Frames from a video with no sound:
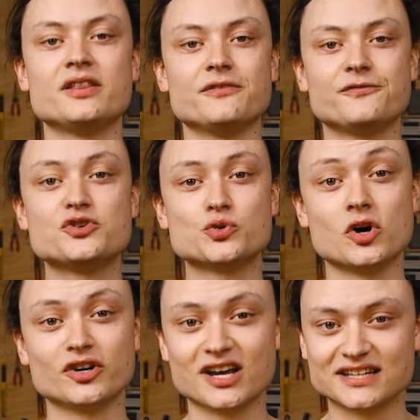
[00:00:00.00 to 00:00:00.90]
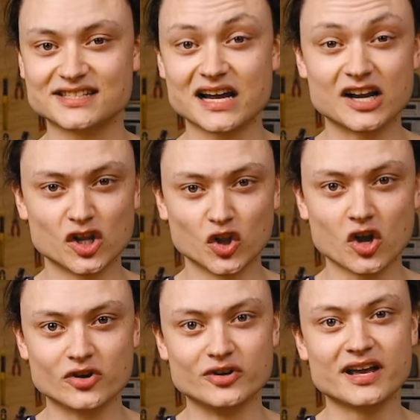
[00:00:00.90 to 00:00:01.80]
The official online site
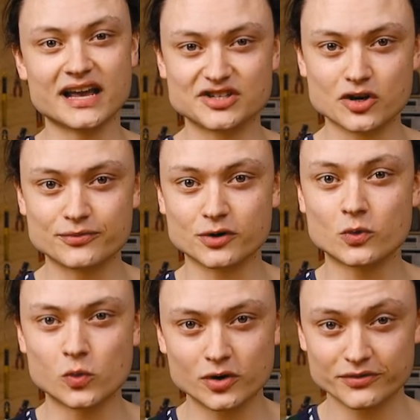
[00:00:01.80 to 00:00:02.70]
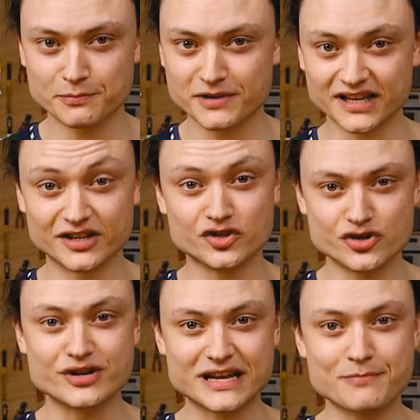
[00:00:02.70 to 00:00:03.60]
alone has over
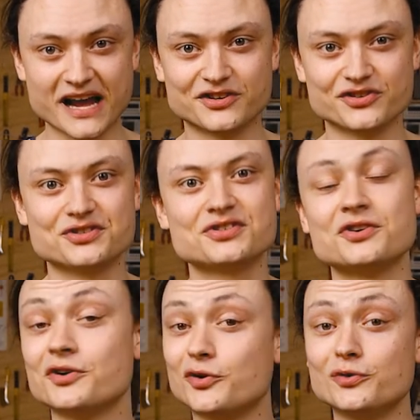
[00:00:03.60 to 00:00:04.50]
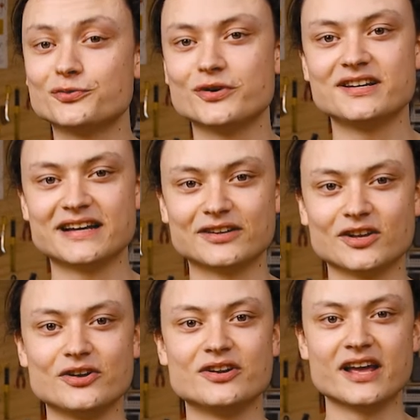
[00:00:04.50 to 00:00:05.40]
250,000 unique packages, all free to
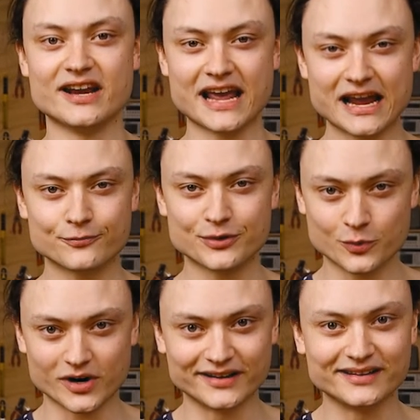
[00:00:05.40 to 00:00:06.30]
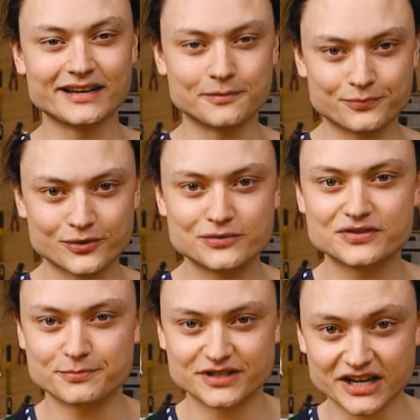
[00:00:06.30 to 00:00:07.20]
download, and every one
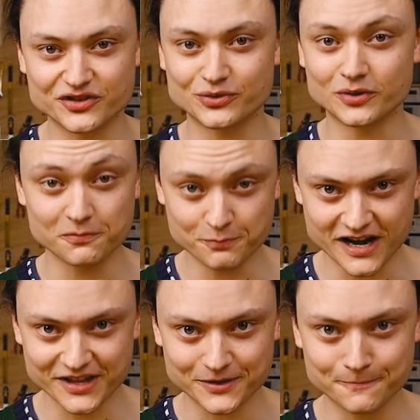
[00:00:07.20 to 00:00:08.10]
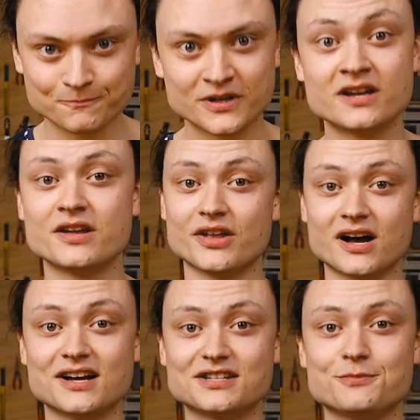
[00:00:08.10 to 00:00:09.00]
improves the potential of Python.
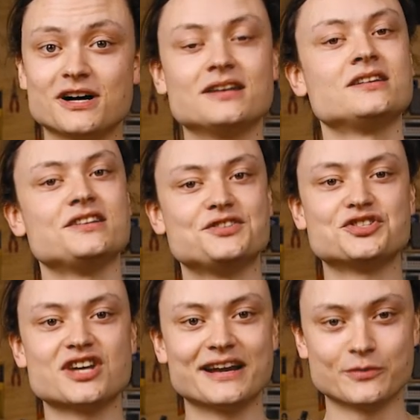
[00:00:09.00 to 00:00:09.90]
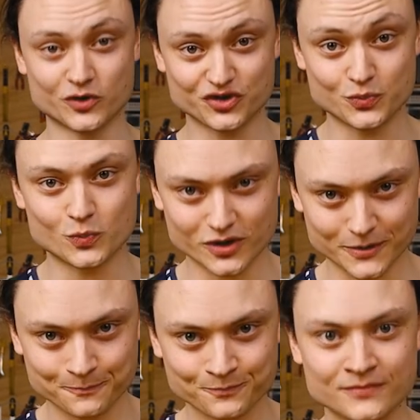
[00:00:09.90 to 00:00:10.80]
The hardest part is deciding what you want.